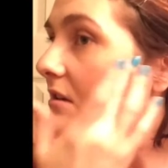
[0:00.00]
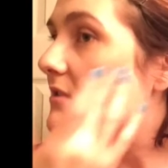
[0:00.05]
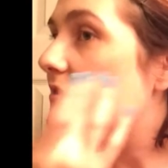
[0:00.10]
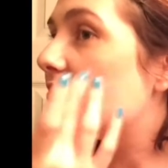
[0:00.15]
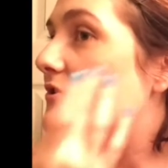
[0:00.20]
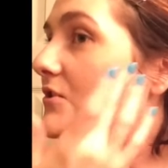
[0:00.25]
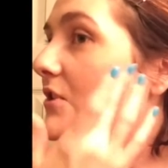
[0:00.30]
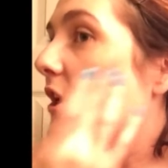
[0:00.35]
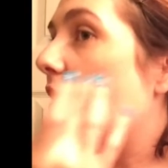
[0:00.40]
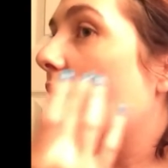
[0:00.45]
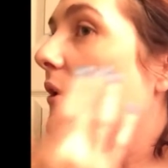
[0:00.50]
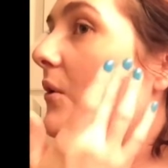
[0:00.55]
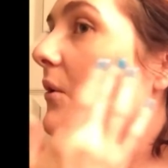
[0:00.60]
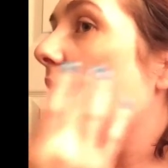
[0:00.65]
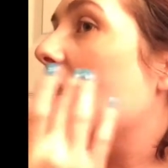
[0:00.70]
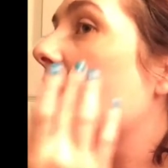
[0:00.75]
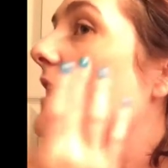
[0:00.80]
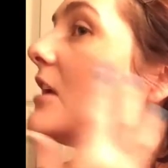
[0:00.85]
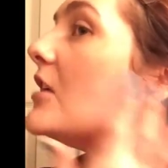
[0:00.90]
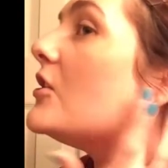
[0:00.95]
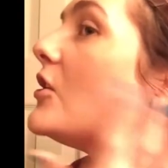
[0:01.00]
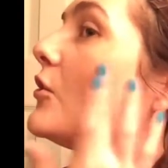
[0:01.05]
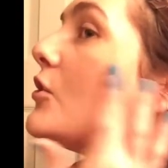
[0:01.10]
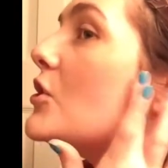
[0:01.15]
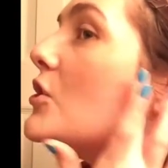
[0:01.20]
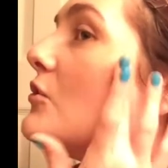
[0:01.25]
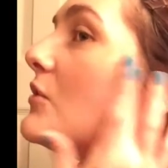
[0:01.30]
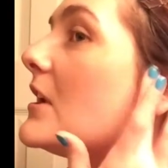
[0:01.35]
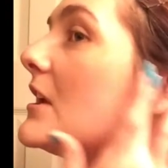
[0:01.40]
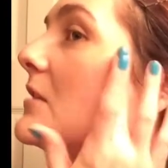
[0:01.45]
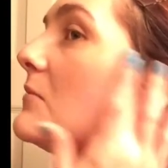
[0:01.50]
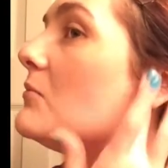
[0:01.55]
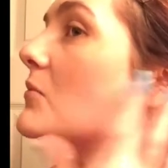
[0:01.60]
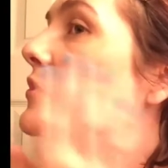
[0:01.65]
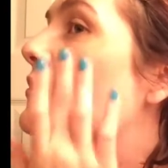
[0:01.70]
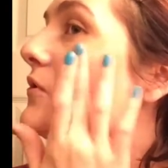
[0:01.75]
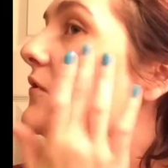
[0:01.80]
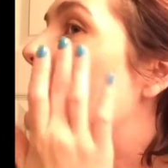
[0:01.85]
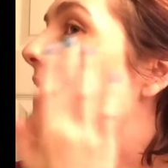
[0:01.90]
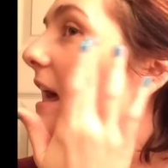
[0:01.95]
So, you know, you can
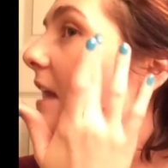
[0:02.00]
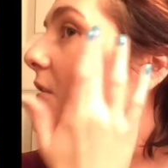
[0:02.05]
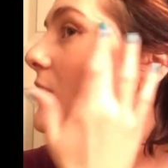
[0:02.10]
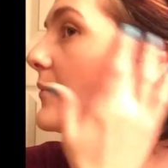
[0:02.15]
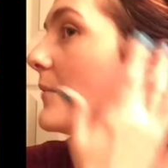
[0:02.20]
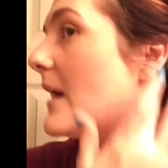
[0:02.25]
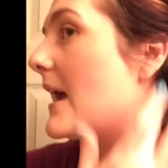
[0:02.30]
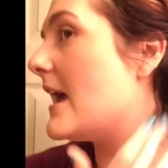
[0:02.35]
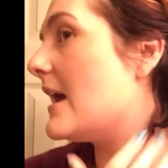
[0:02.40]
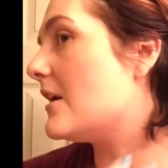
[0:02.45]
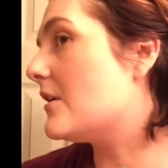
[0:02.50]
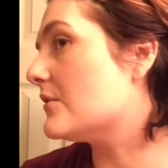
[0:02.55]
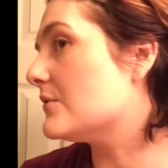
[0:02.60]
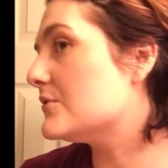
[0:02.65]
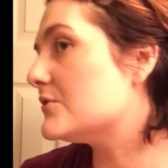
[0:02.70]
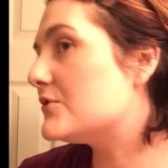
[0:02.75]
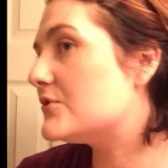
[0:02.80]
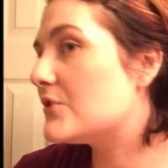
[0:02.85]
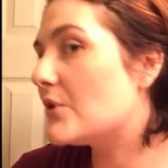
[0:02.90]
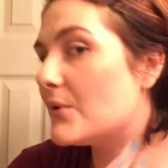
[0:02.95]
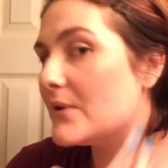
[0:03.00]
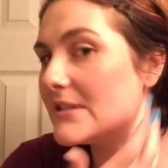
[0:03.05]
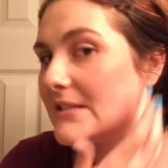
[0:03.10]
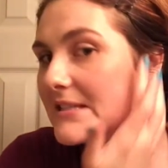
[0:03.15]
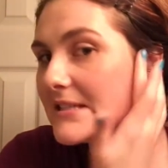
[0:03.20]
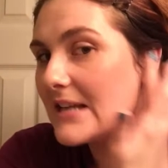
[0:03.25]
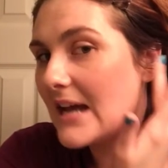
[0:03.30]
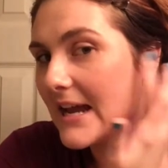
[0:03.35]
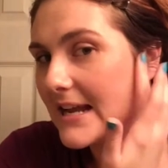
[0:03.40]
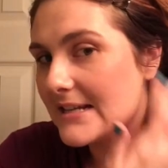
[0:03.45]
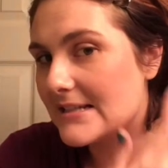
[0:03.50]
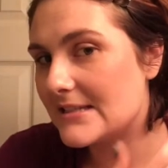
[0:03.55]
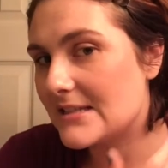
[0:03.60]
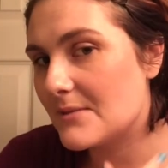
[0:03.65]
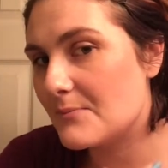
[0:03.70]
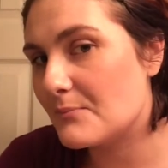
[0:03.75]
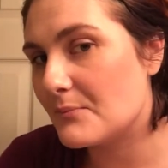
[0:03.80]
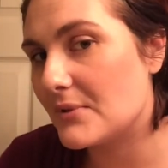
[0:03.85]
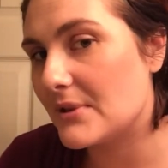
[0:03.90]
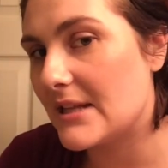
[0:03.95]
move that around so it's nice
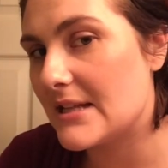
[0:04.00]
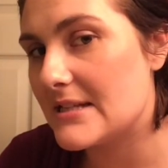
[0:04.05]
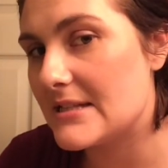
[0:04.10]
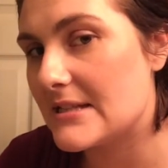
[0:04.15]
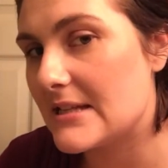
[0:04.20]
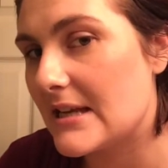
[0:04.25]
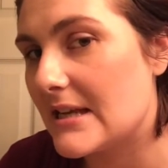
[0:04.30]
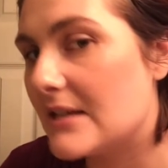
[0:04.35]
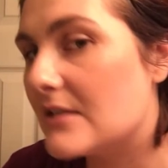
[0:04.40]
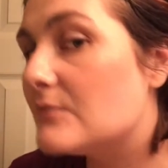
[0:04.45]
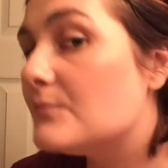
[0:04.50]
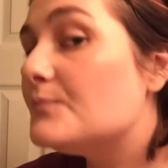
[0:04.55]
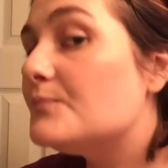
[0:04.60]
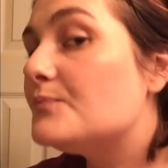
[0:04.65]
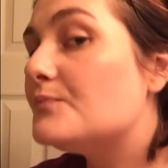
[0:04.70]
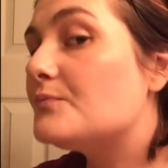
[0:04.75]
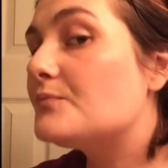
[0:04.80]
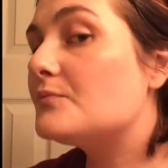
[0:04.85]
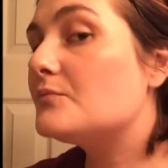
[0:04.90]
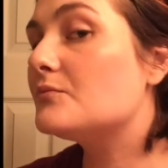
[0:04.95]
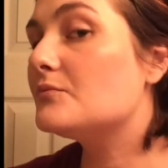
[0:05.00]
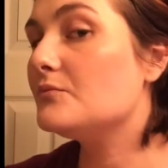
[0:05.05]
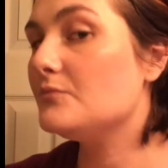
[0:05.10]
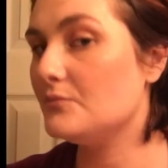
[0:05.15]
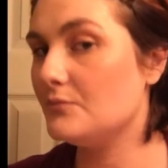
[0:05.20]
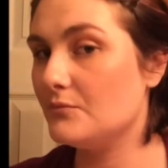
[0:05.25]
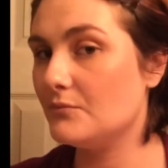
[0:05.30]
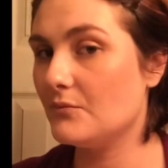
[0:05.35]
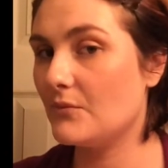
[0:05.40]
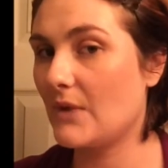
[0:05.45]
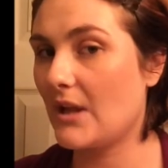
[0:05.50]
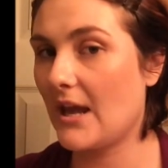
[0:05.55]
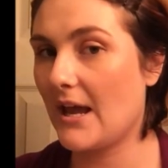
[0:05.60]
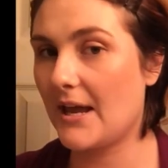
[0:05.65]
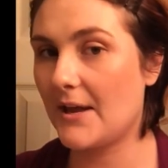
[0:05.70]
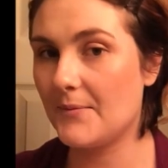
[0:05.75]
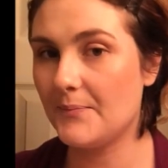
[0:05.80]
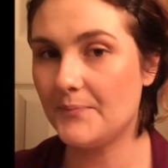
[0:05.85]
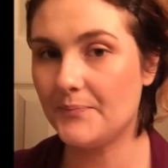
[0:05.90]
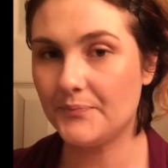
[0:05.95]
and blended,
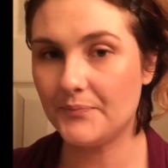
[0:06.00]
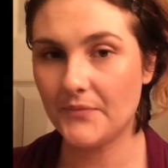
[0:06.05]
okay?